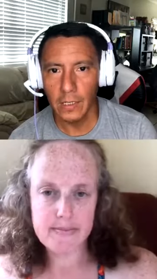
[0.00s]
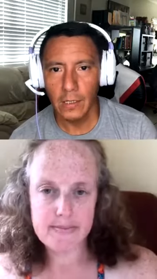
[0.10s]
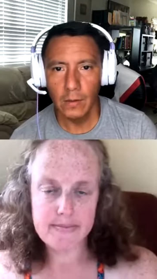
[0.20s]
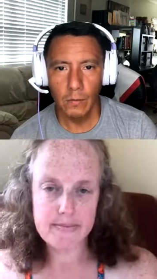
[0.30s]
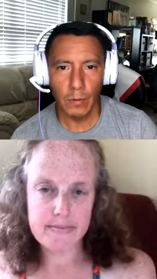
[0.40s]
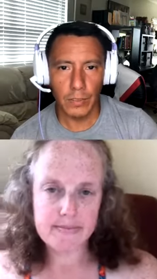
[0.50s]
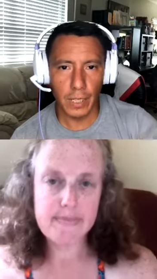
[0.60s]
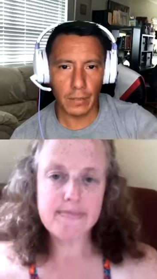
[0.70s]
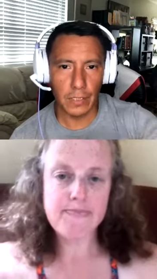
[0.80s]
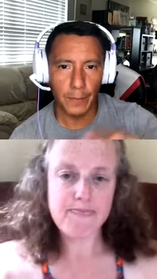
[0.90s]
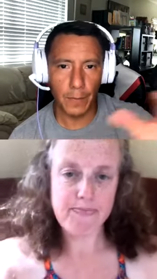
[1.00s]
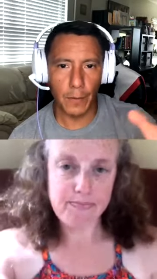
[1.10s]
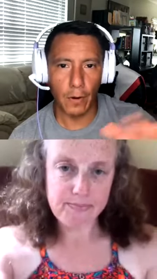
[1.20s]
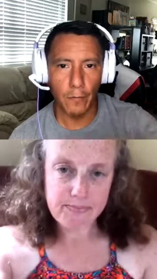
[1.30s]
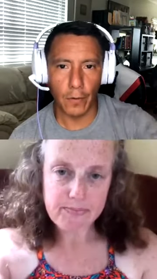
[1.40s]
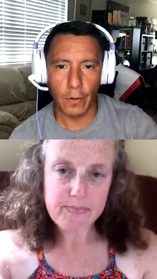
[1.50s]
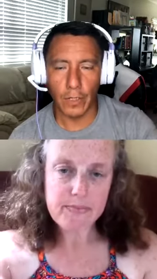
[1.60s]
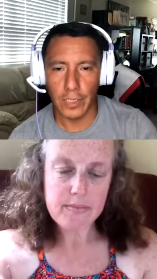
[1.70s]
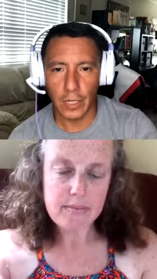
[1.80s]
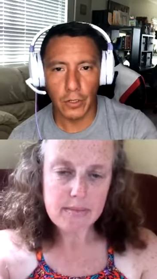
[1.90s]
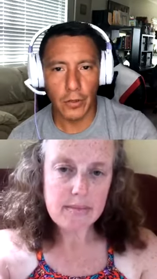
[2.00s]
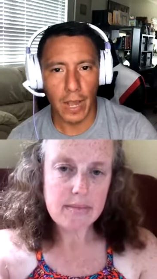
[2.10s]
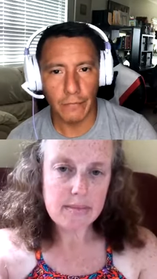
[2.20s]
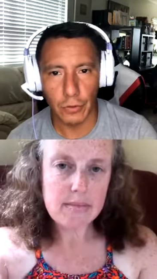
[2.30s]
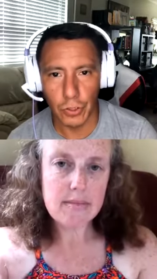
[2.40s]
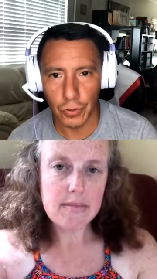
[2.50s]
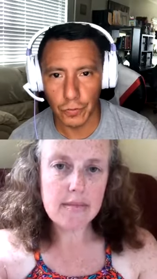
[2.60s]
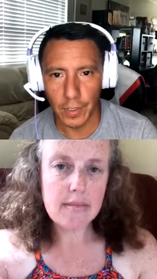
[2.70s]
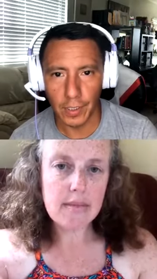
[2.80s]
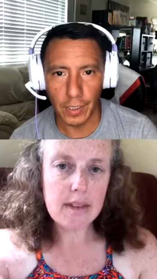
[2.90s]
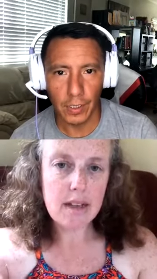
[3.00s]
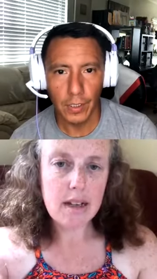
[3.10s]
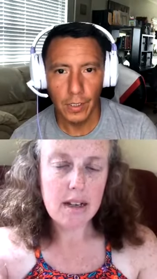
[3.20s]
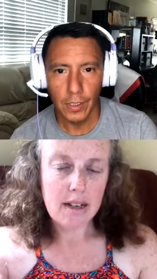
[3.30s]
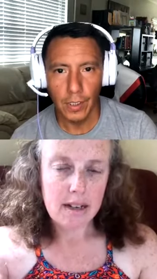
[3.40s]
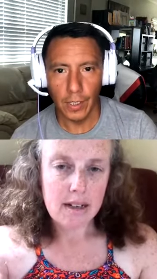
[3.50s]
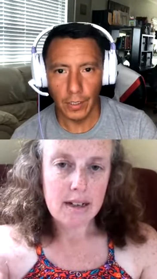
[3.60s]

Speaker 1: What was that tipping point for you? Because I know you have two children and and you